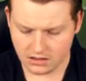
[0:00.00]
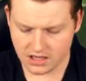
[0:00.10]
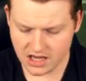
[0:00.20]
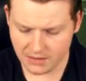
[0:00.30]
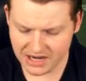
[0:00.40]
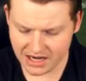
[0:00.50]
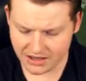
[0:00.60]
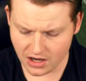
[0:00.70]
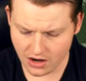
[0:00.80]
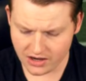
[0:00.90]
Okay, coming out of
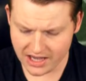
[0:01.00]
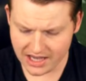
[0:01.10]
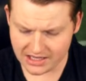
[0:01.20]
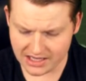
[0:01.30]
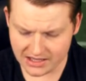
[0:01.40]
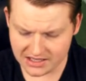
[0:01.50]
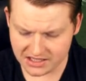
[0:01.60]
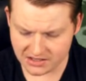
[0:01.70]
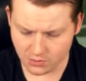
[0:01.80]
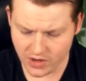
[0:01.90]
their own end here. This
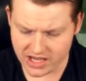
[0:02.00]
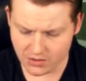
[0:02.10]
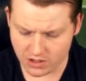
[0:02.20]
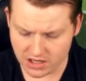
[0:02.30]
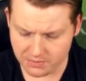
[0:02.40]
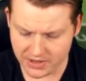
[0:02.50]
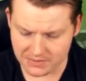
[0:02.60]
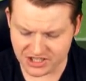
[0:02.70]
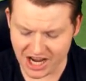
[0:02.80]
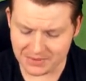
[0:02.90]
isn't where you want to
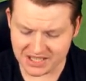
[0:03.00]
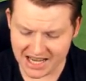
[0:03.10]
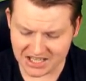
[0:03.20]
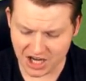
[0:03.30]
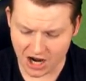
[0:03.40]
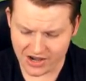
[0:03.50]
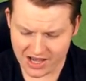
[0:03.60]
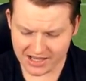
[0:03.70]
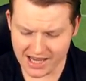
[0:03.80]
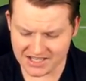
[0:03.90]
be, but James
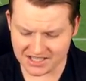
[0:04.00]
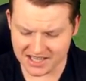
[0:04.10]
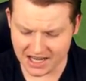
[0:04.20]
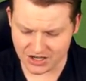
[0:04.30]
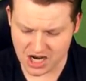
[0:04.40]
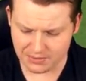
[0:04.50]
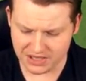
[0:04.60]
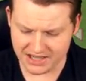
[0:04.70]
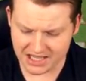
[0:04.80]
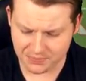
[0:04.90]
Tedesco gets us out of trouble
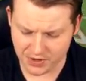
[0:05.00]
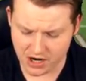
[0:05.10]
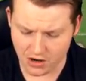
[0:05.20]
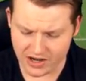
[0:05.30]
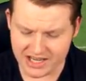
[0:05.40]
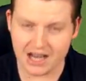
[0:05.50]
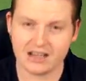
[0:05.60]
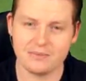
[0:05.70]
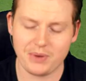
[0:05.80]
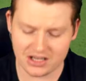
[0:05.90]
here. That's brilliant. Oh, he
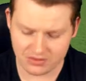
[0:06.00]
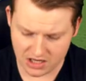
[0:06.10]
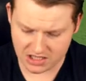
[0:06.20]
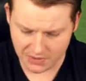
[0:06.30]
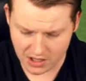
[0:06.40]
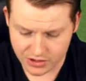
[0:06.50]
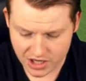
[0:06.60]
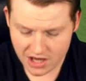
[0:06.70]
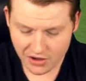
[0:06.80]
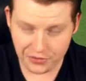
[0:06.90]
can't get past Reece Walsh.
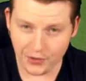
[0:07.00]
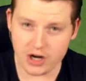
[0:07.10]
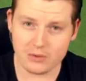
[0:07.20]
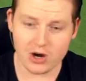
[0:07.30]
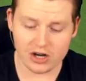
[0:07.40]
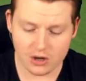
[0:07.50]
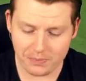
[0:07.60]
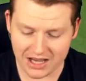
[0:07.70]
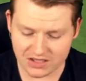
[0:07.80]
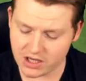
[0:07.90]
I thought he might have got
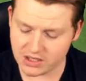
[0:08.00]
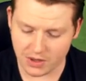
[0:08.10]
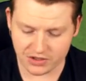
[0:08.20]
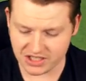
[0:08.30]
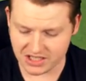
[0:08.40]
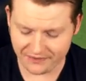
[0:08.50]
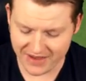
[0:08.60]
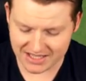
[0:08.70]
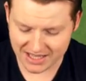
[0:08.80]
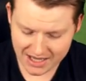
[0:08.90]
past Reece Walsh. His
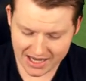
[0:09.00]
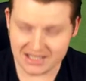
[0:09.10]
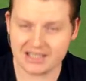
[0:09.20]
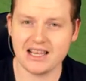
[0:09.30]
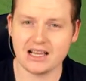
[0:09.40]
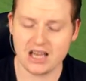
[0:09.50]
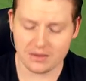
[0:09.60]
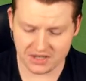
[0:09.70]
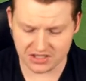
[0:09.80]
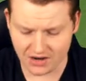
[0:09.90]
defense is exactly
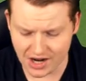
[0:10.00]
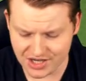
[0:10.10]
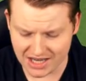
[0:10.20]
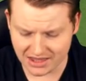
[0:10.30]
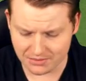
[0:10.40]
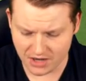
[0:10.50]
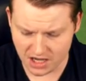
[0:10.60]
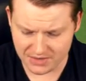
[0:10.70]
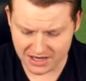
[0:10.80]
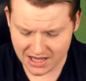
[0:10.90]
up to scratch at the
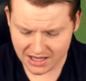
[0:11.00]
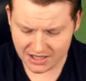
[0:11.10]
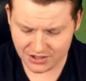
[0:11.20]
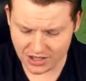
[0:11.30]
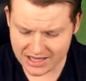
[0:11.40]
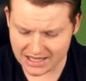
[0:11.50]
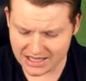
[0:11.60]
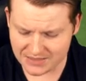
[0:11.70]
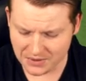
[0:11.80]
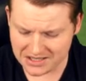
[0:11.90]
moment. Sort of getting
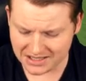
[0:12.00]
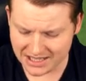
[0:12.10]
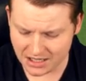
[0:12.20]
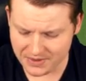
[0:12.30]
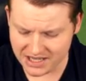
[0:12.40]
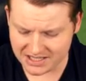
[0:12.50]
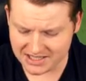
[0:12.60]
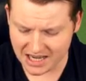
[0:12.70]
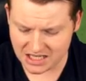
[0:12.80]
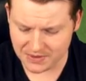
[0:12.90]
exposed a little bit. His
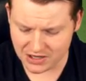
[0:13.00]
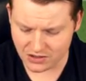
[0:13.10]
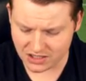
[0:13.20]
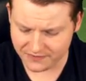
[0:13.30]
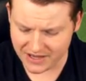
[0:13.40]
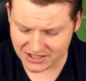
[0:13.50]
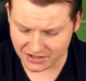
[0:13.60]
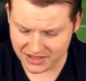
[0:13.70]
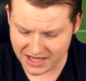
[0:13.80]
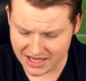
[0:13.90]
attack's been good. Defense
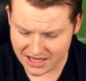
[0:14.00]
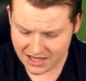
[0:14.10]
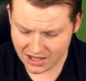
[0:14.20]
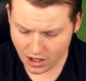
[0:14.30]
not there.